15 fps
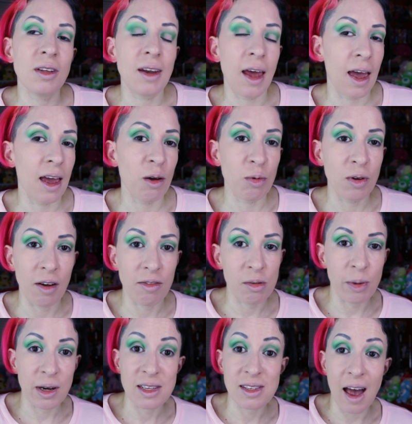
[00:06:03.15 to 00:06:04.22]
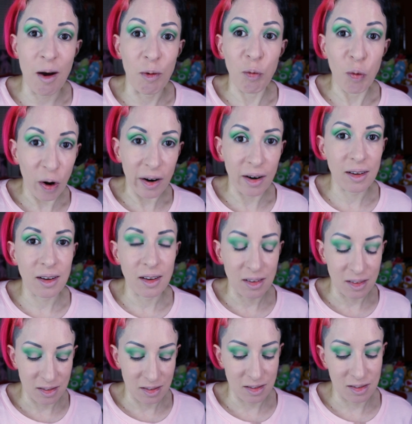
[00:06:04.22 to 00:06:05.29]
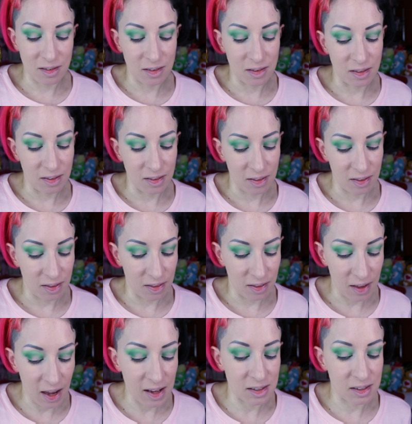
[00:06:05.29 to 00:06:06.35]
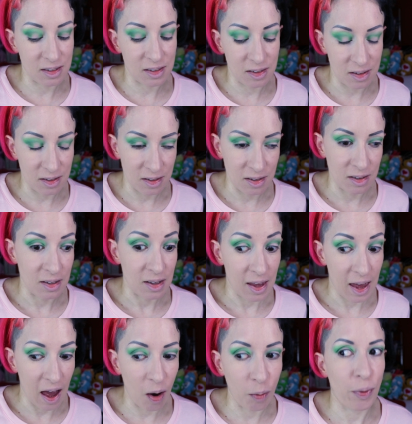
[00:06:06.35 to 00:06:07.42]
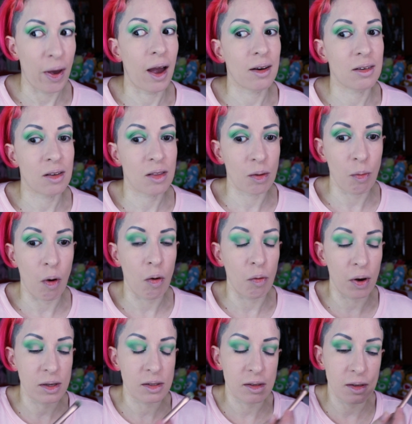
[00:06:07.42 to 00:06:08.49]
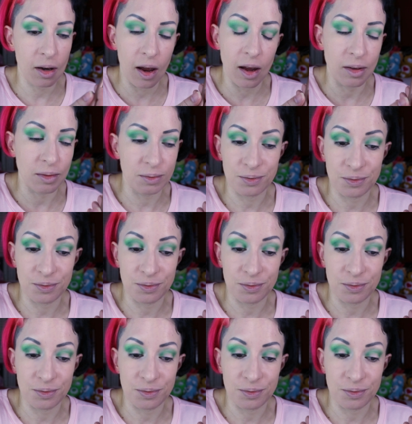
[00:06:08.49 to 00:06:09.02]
the day when everybody's at work. That's how packed the mall was today.